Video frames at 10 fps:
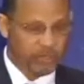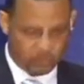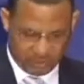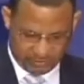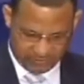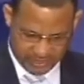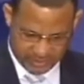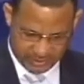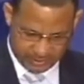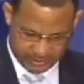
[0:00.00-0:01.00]

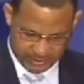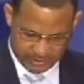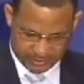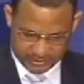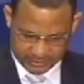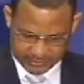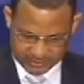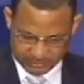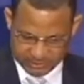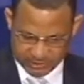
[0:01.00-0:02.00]
pre-qualified. The
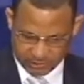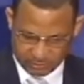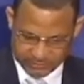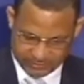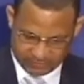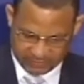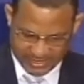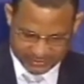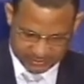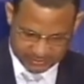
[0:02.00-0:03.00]
tenders committee shall also
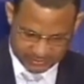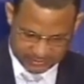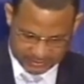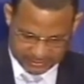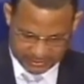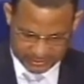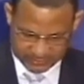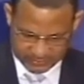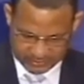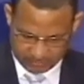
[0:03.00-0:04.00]
invite and consider
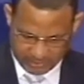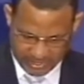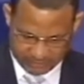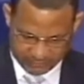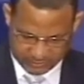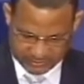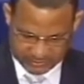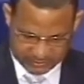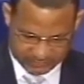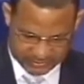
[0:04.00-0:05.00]
tenders for the supply of goods
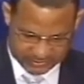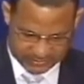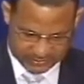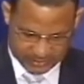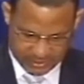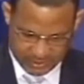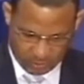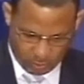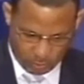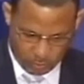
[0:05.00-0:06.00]
and services
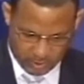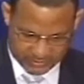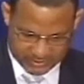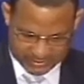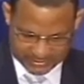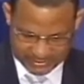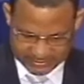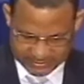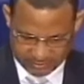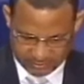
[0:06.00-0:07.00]
or works as
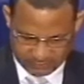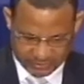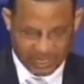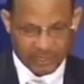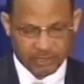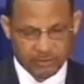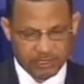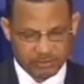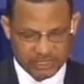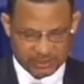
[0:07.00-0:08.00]
necessary for carrying out
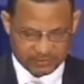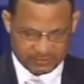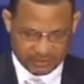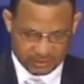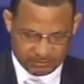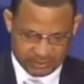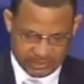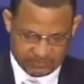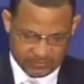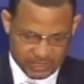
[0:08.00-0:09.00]
the objectives of the
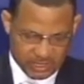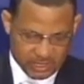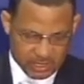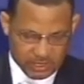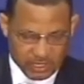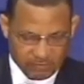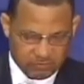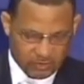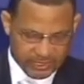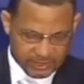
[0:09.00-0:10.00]
company. The
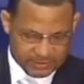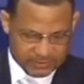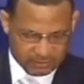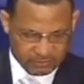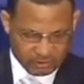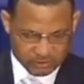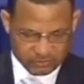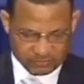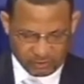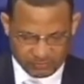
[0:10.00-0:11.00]
avoidance of
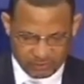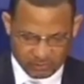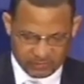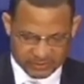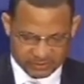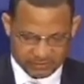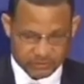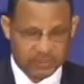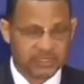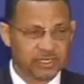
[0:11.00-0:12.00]
conflicts of interest,